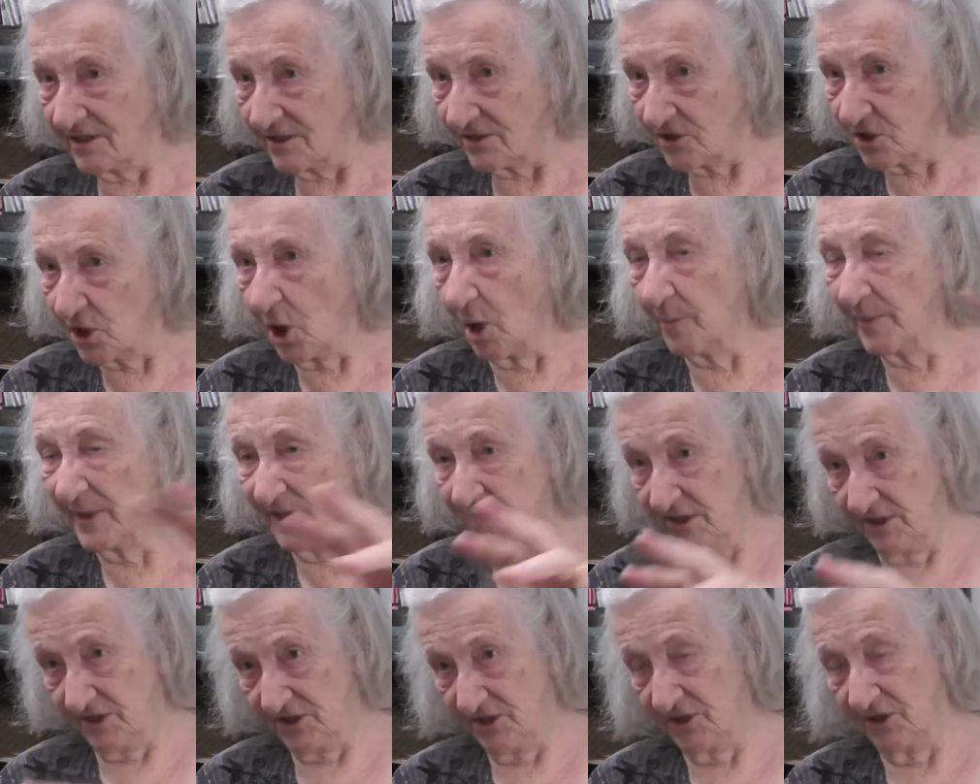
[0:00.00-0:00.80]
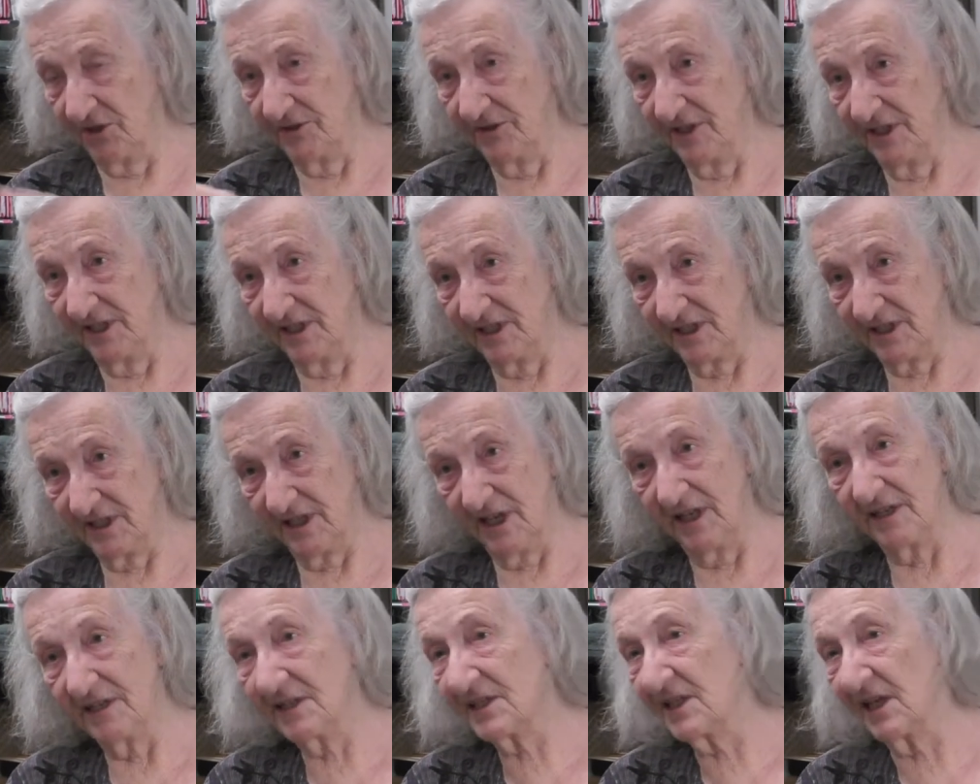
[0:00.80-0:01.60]
comments on this
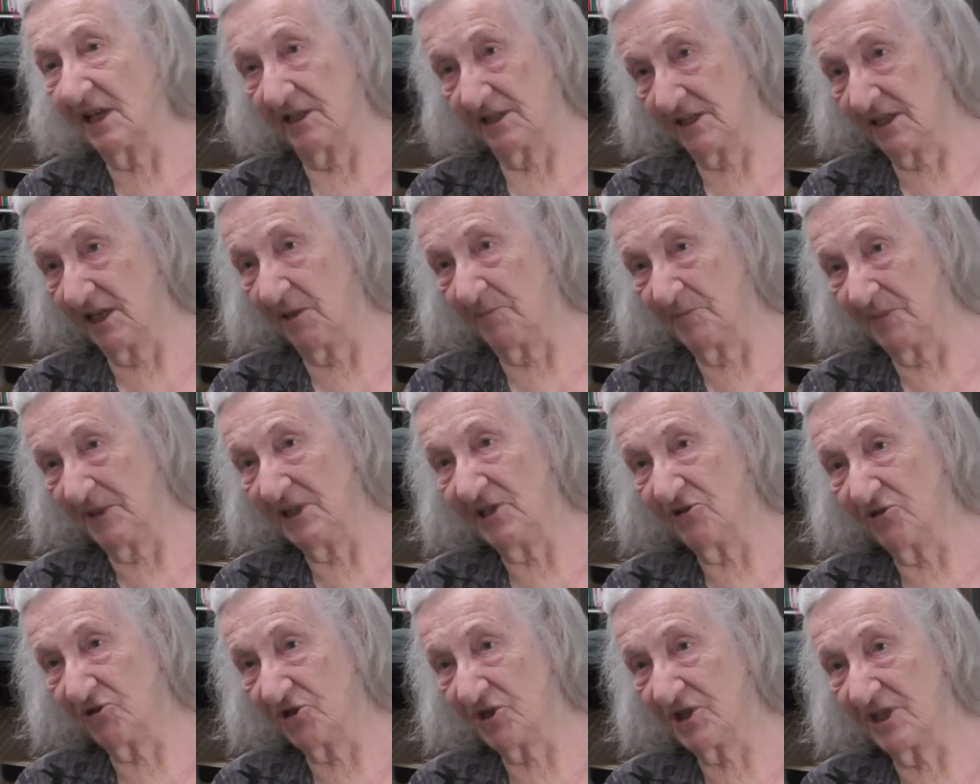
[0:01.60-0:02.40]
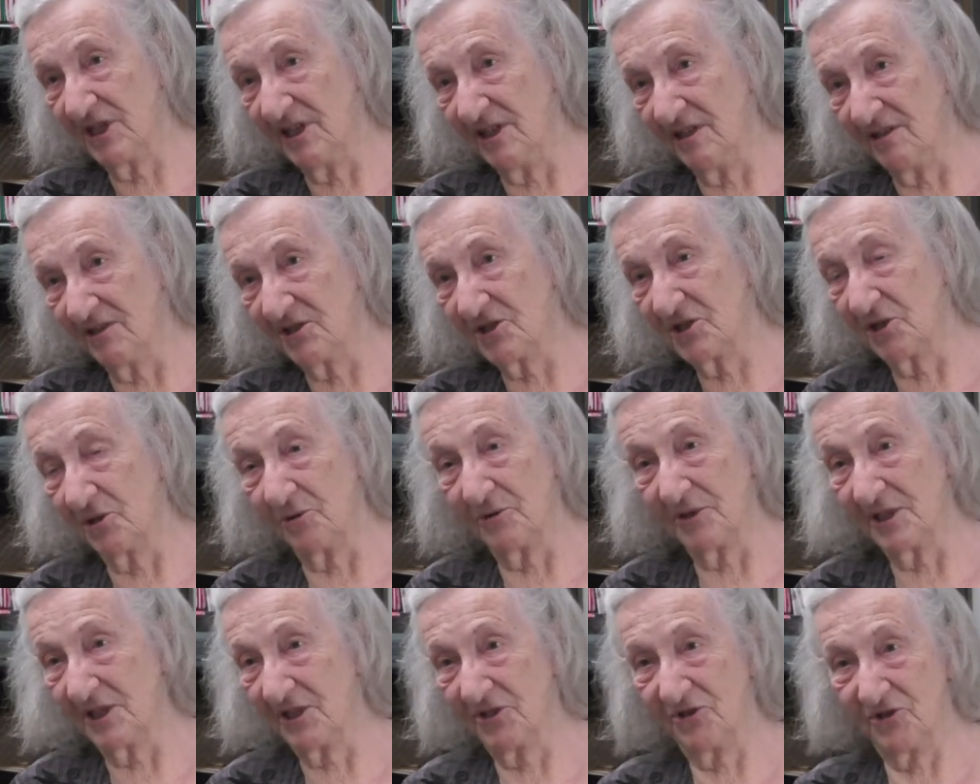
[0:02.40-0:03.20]
and sets up each scene,
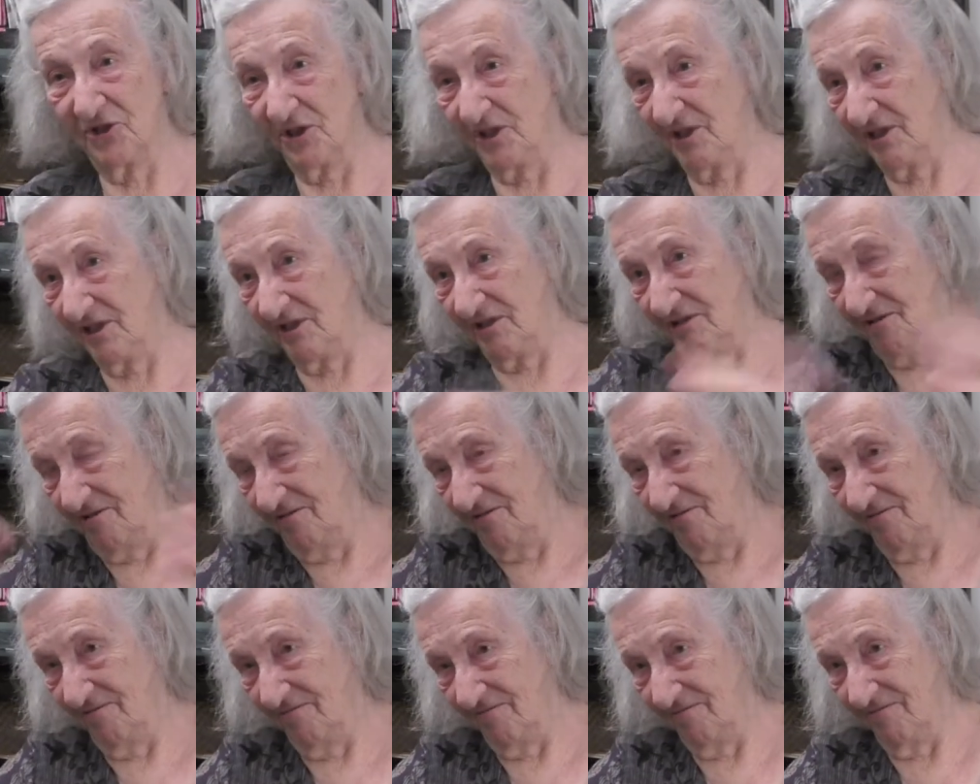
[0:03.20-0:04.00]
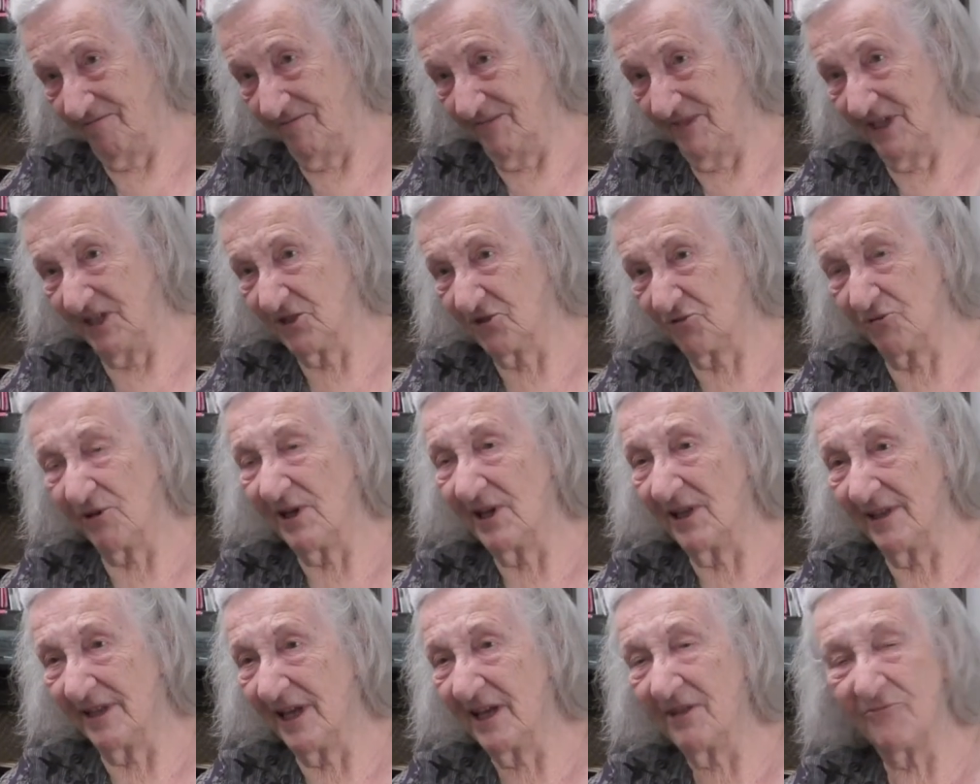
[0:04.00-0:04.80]
so
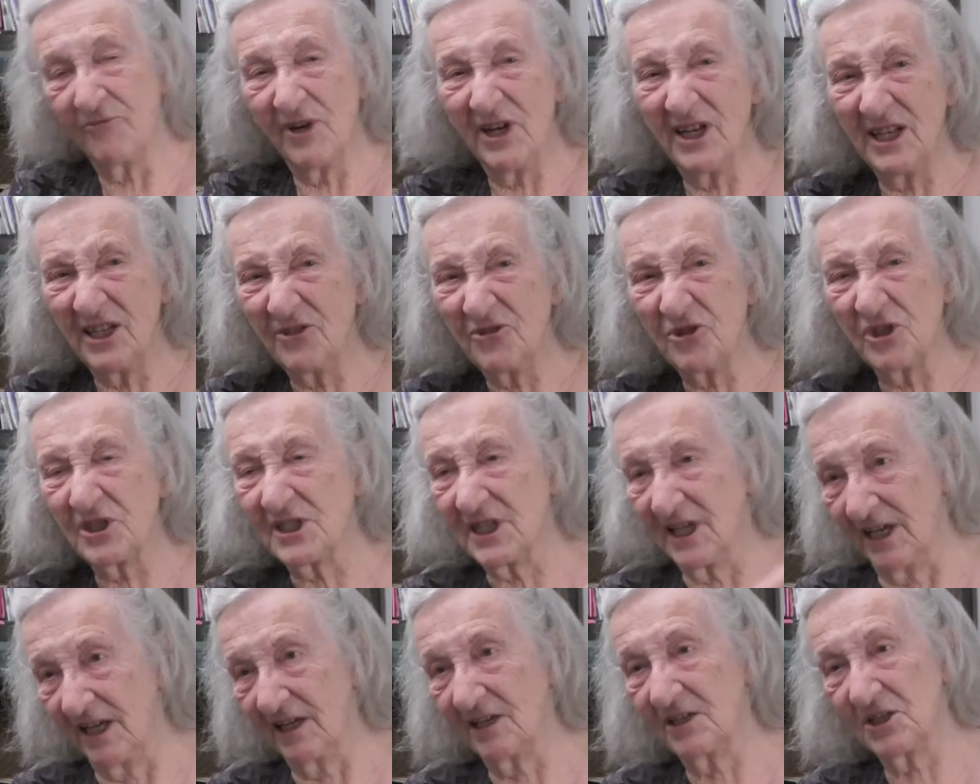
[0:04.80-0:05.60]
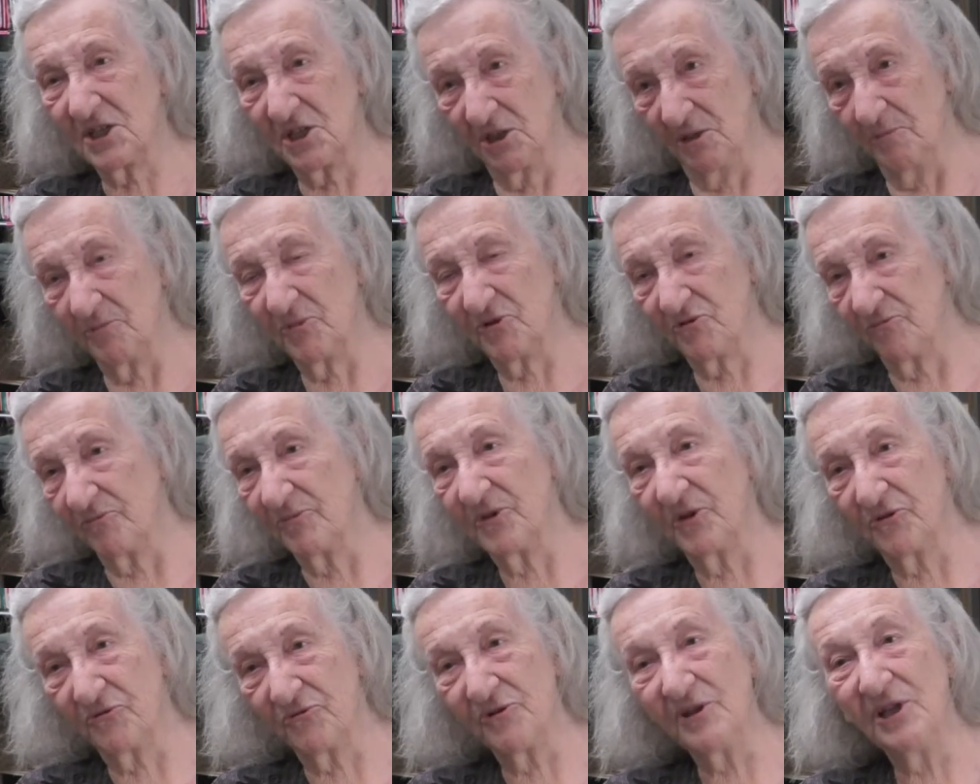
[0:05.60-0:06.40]
they're really just excerpts from
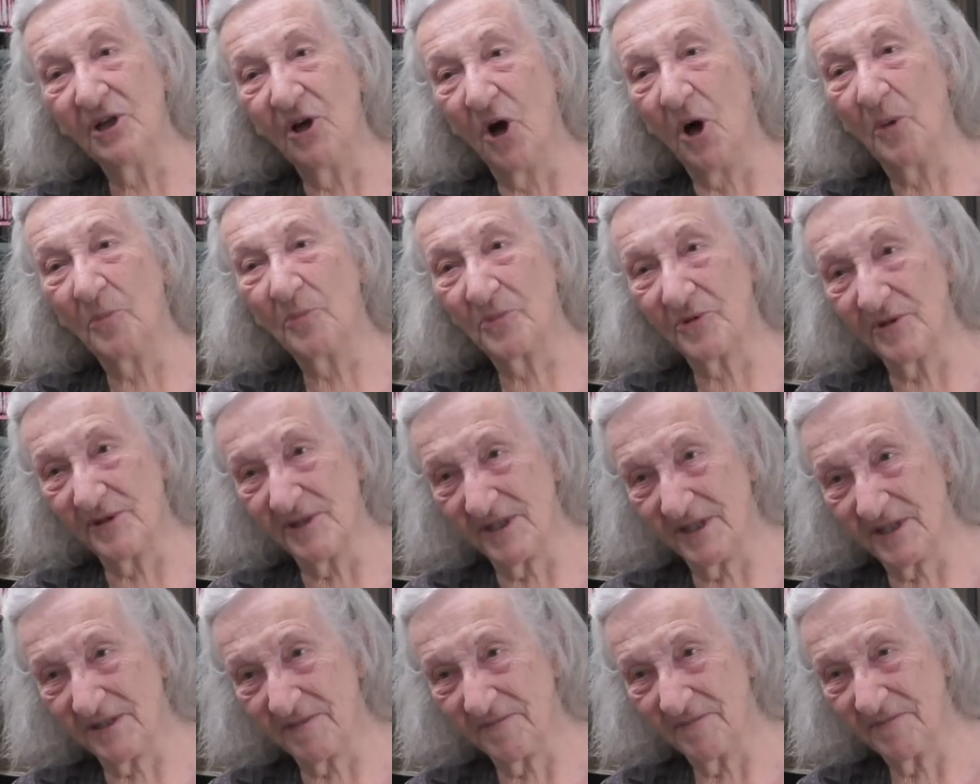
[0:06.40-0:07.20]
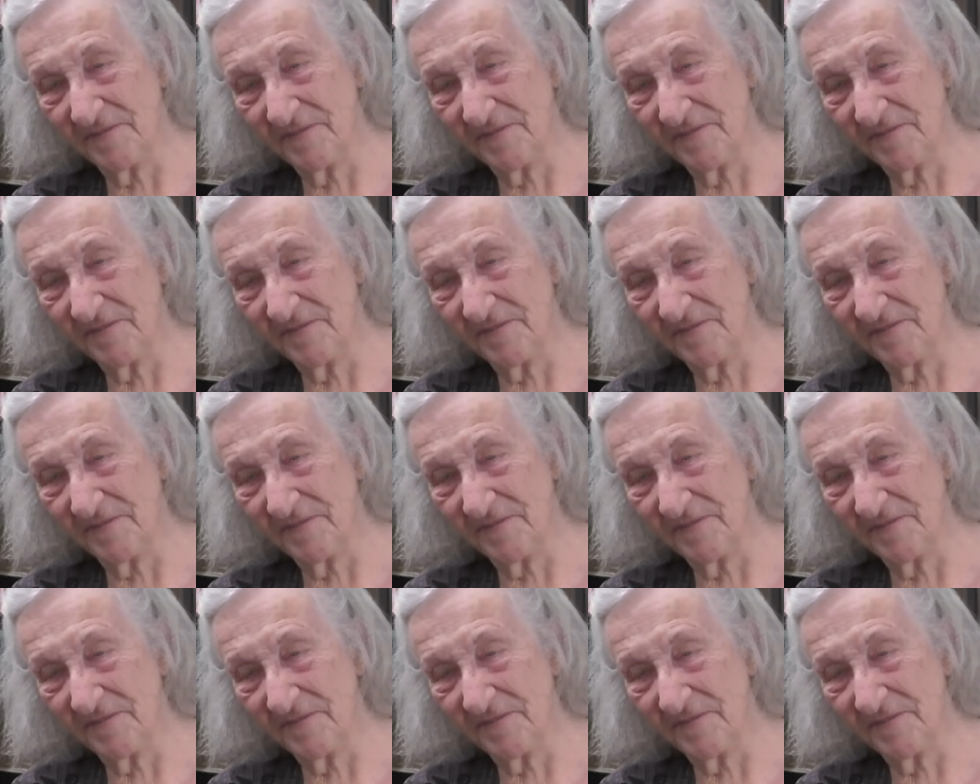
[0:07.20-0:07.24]
the three operas.